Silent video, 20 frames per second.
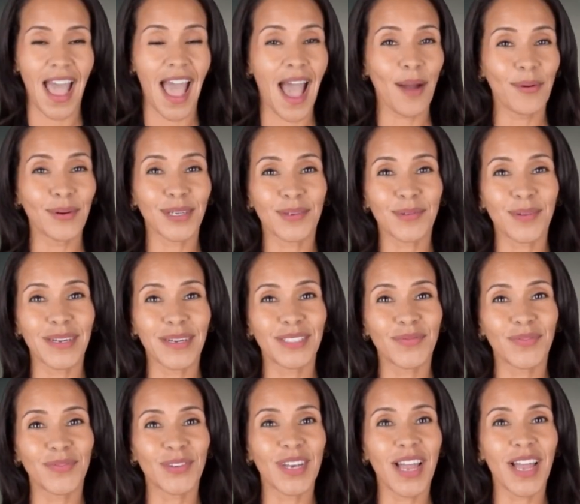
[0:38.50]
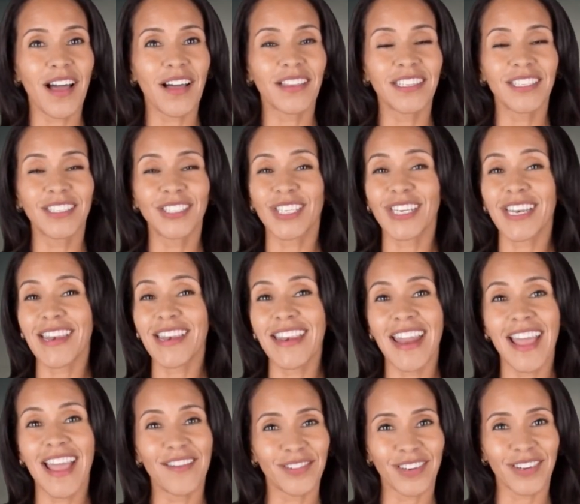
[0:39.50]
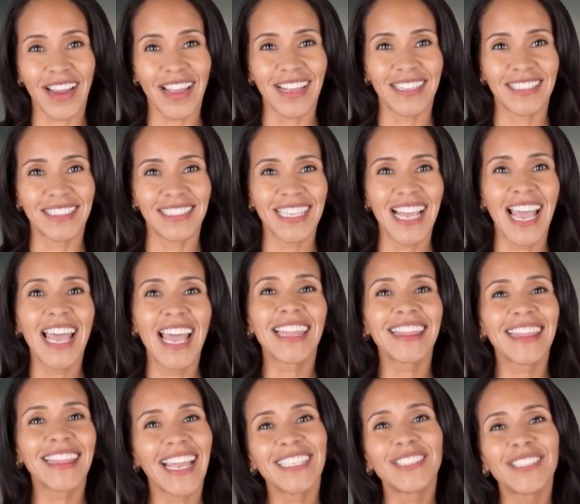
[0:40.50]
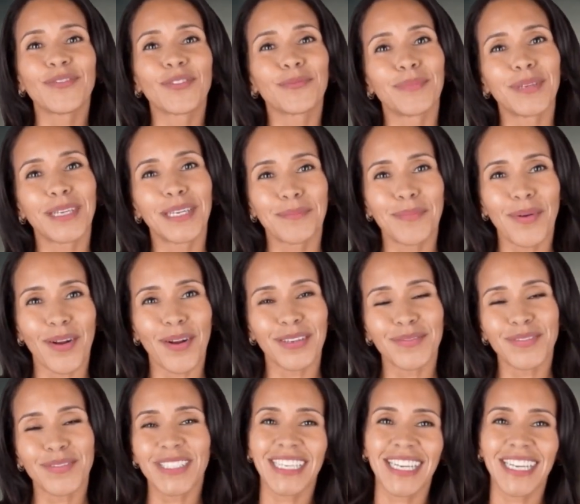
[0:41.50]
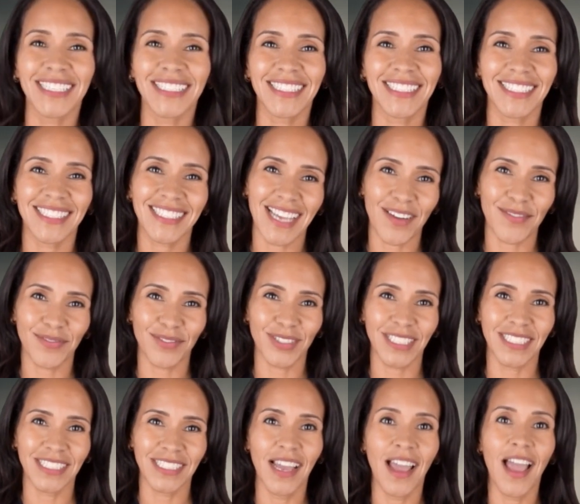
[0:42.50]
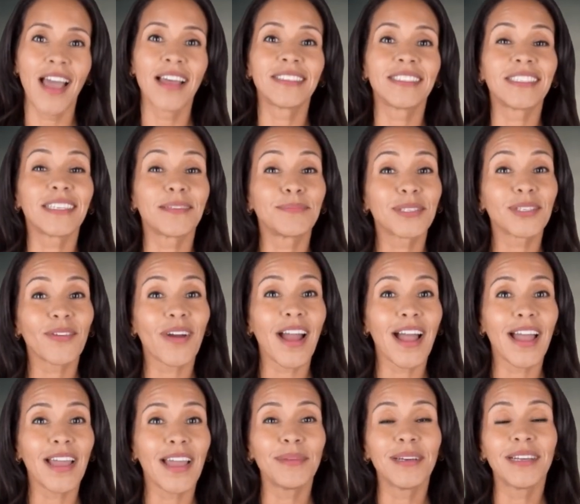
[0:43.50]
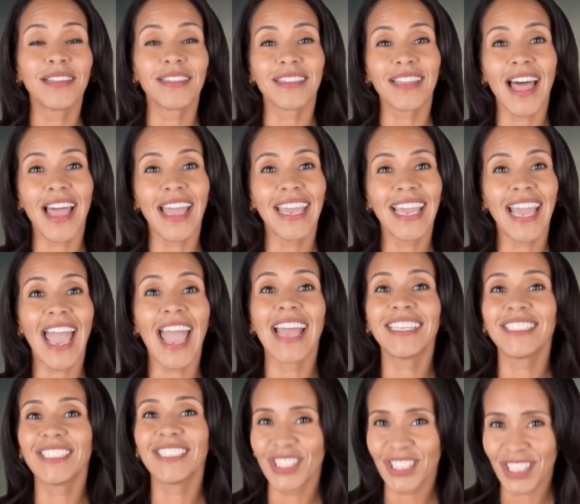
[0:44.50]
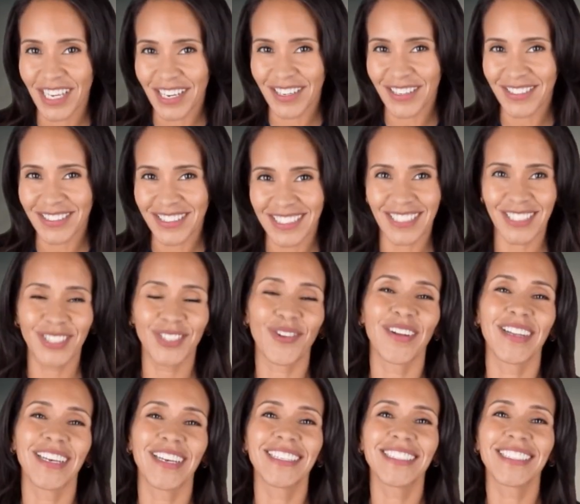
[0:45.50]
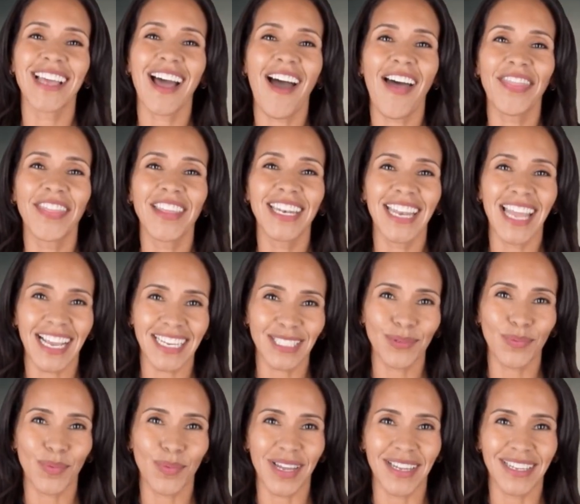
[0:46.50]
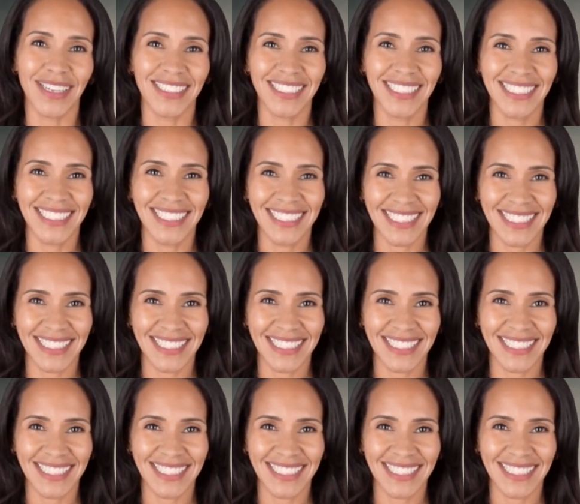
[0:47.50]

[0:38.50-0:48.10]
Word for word: Our quest for knowledge never ends. Thanks for being part of today's discovery. Subscribe, like, and share to join us on the next one.